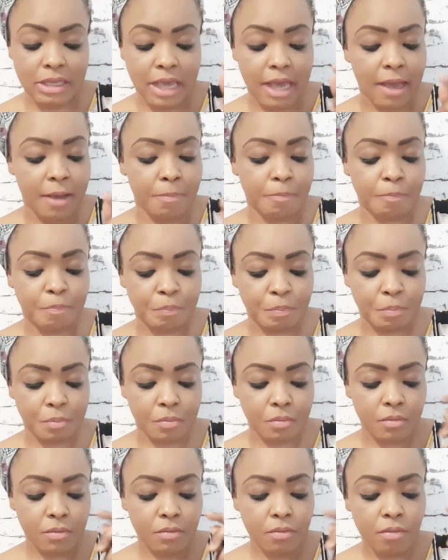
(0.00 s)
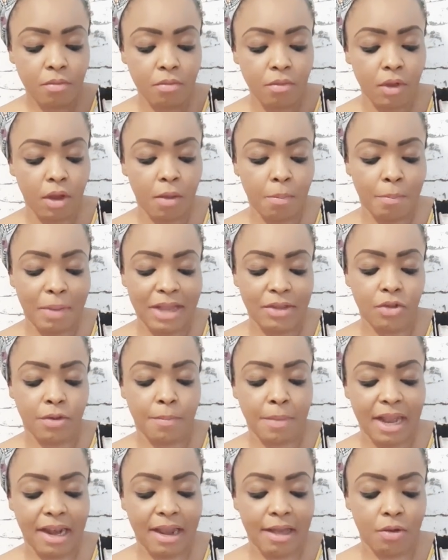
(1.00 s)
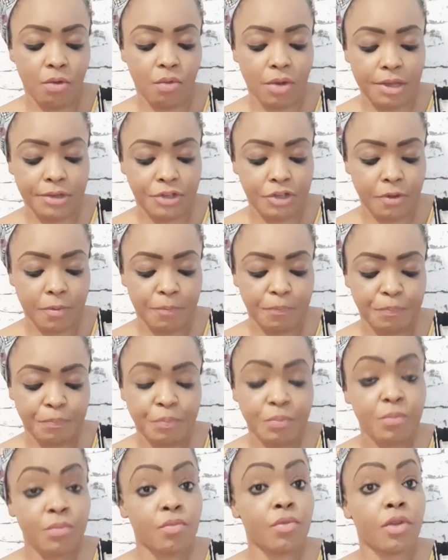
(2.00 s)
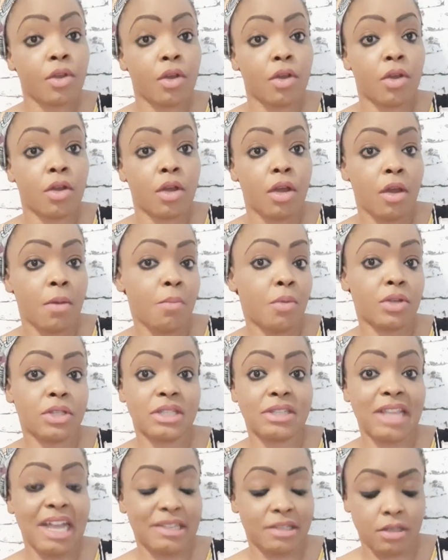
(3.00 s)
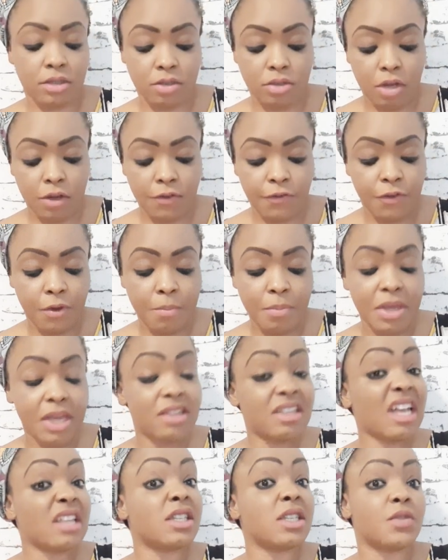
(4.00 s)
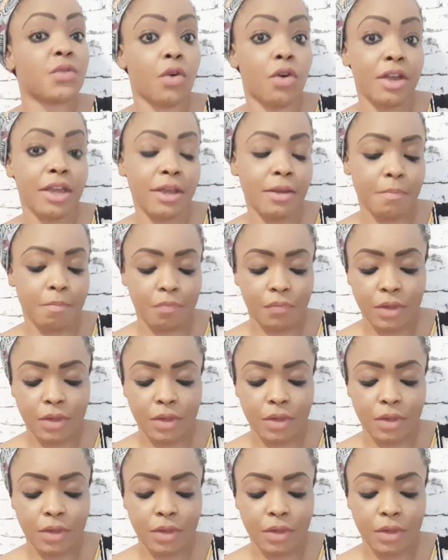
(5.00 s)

here. Pardon my language, but that is not for me, that is for him.